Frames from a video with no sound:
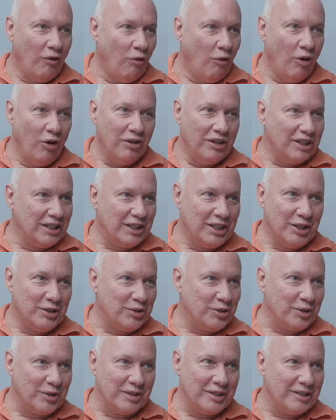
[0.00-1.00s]
all the
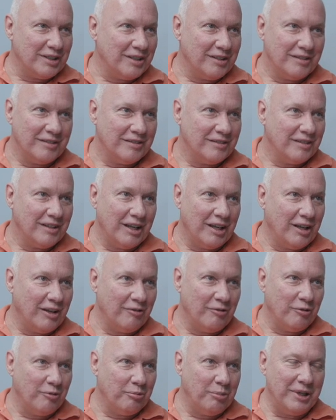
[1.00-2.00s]
teachers
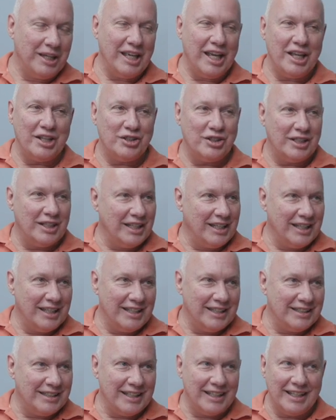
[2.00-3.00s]
have
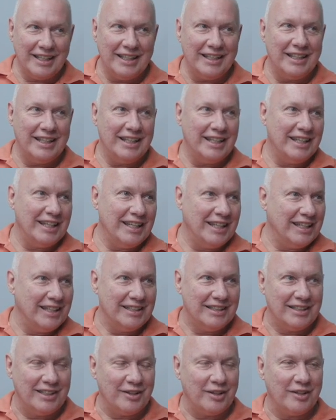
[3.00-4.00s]
PhDs,
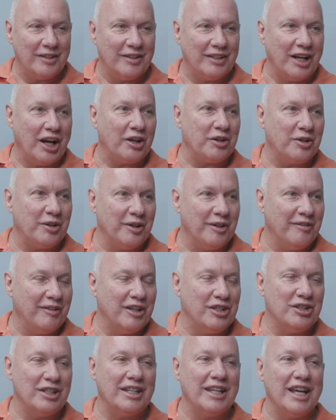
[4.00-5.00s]
EdDs, the doctorate of
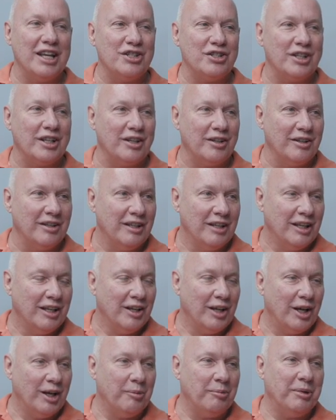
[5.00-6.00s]
education,
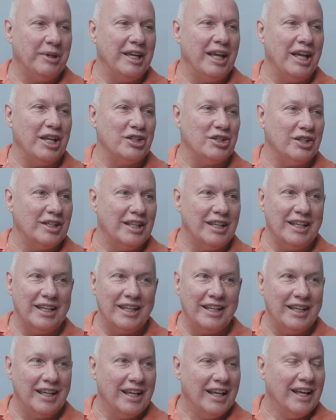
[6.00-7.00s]
a
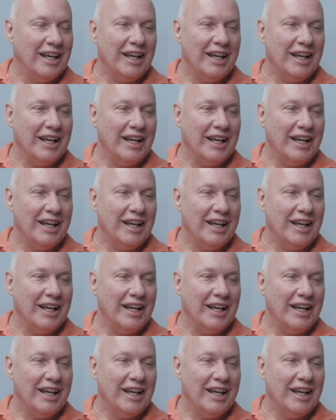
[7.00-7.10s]
PhD.